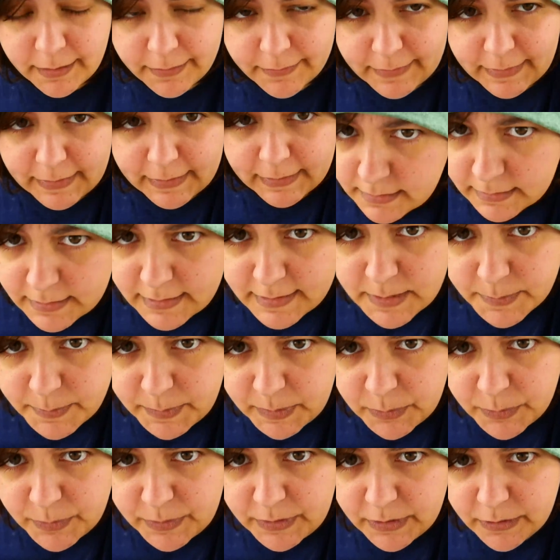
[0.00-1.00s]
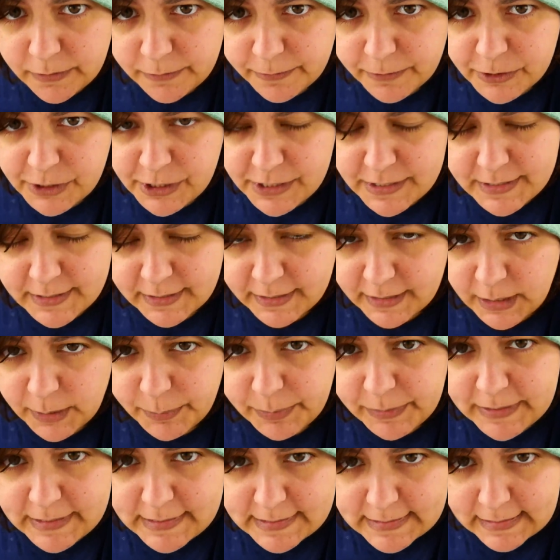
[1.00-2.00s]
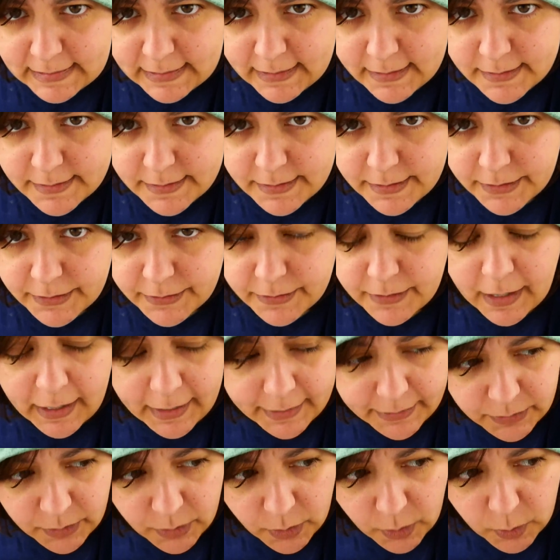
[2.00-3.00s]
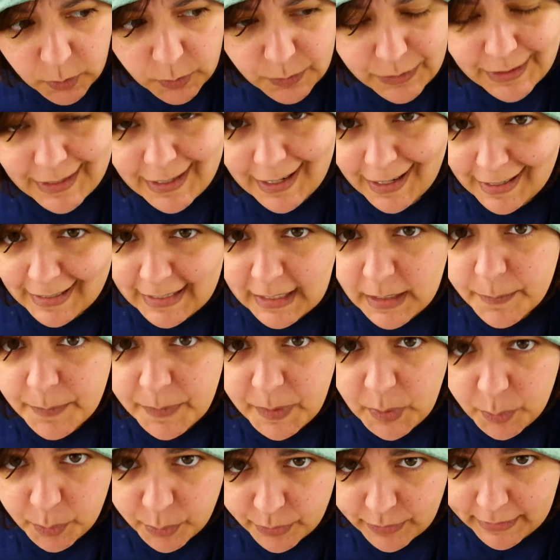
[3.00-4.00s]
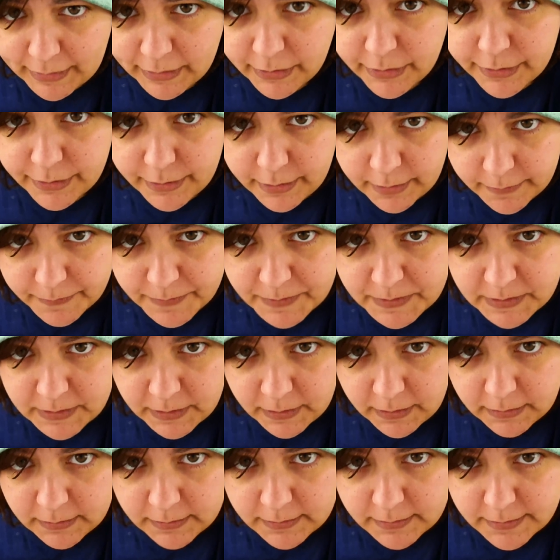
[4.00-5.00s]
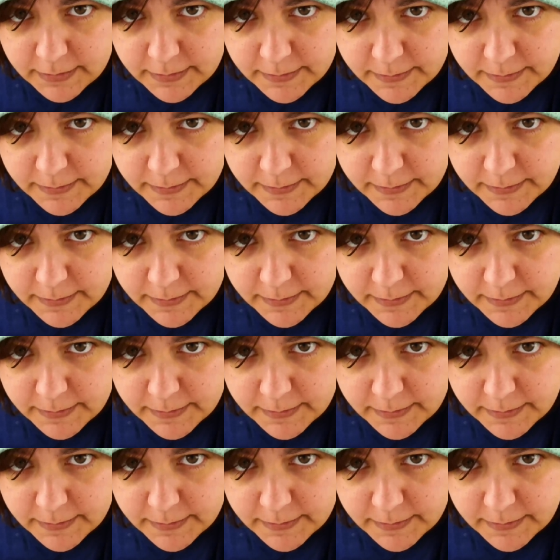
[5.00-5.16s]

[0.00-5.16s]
Alright, let's be real for just a couple of seconds here. I know that I am the bringer of salt.